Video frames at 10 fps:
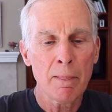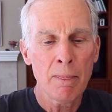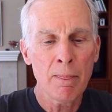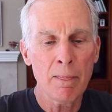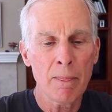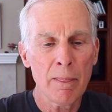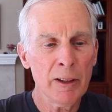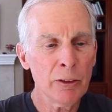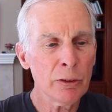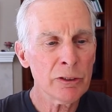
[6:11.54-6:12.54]
Hmm,
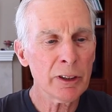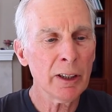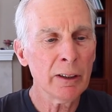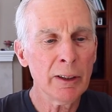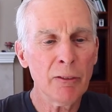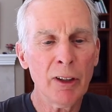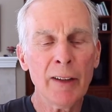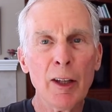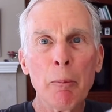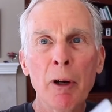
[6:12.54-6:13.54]
interesting. Never had
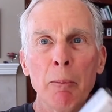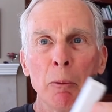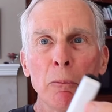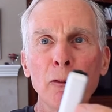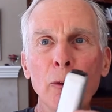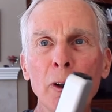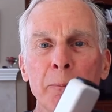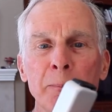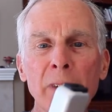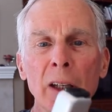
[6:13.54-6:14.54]
that problem before.
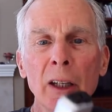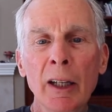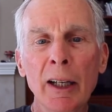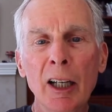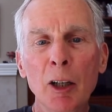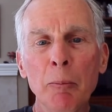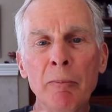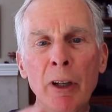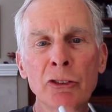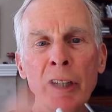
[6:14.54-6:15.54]
Um,
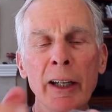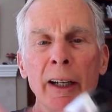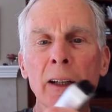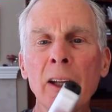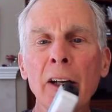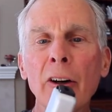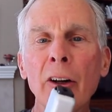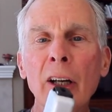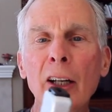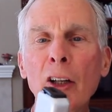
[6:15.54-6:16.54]
I'll check it out later.
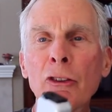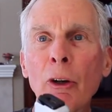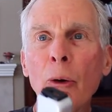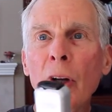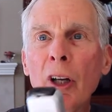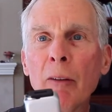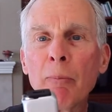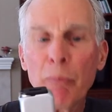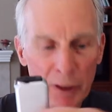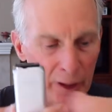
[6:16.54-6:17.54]
So
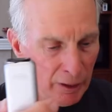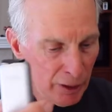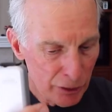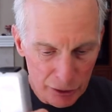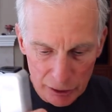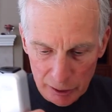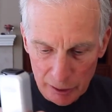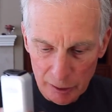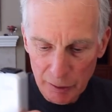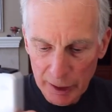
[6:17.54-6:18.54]
this
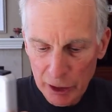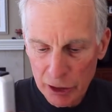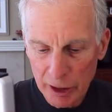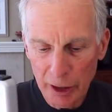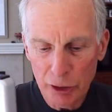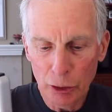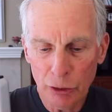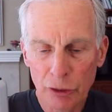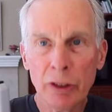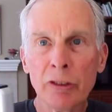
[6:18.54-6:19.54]
flash gun
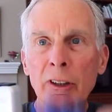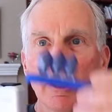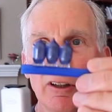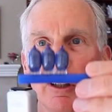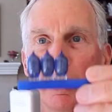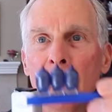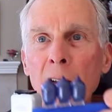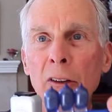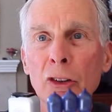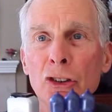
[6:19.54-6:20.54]
uses these little
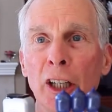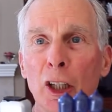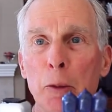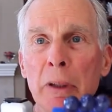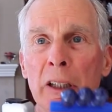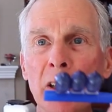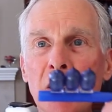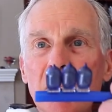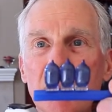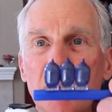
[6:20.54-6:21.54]
jelly
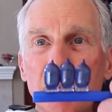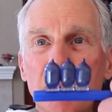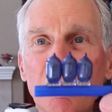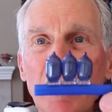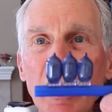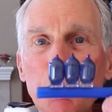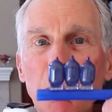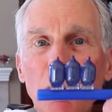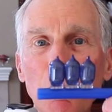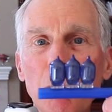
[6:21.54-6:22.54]
bean flash
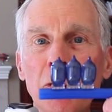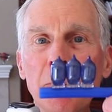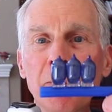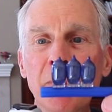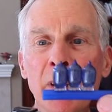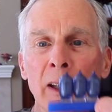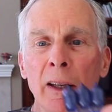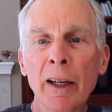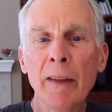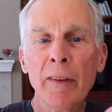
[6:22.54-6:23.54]
bulbs
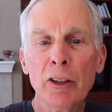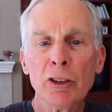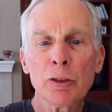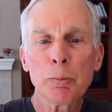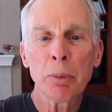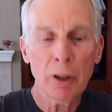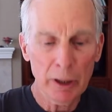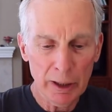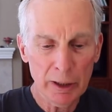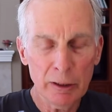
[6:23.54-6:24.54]
and they just plug
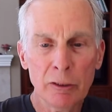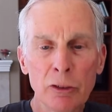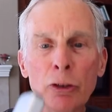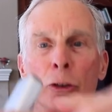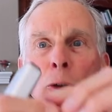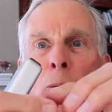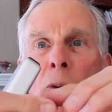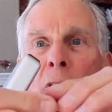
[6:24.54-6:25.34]
into